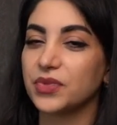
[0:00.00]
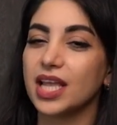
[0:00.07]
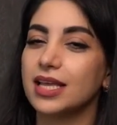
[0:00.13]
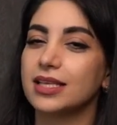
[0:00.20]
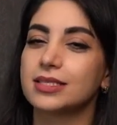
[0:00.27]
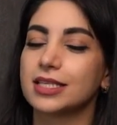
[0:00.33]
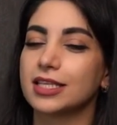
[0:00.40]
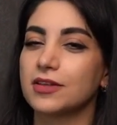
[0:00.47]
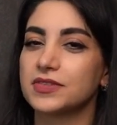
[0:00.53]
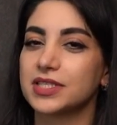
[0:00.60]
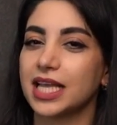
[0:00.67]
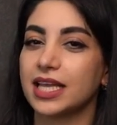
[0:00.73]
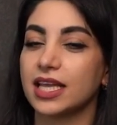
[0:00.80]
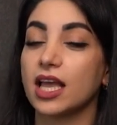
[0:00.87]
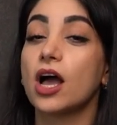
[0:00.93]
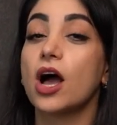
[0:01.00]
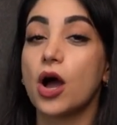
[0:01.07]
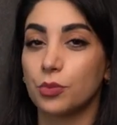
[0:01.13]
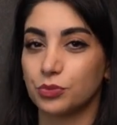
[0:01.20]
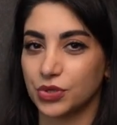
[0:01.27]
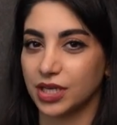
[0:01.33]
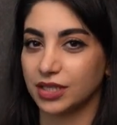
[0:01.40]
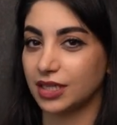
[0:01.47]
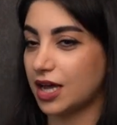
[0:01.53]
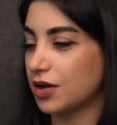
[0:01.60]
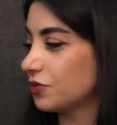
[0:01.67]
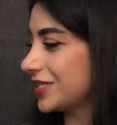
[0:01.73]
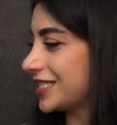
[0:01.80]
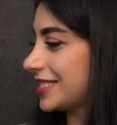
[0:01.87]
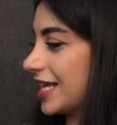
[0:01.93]
Instead of saying umbrella,
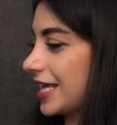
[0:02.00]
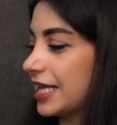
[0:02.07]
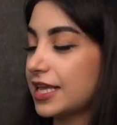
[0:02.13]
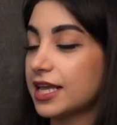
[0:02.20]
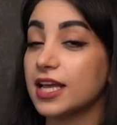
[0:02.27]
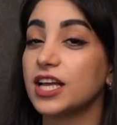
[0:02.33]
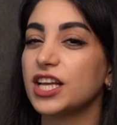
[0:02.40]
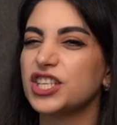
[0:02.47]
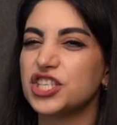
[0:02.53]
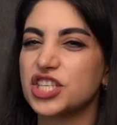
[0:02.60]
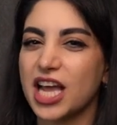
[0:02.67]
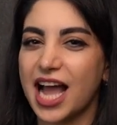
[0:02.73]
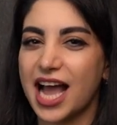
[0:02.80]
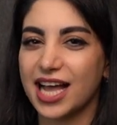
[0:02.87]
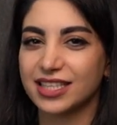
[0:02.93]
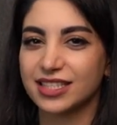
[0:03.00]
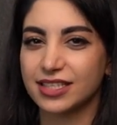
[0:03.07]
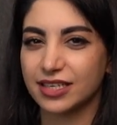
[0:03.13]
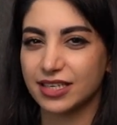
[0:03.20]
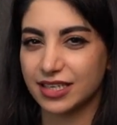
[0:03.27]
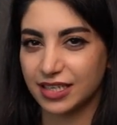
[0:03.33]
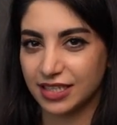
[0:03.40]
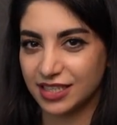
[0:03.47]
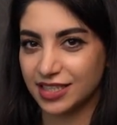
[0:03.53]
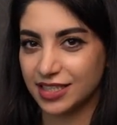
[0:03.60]
we say chatr.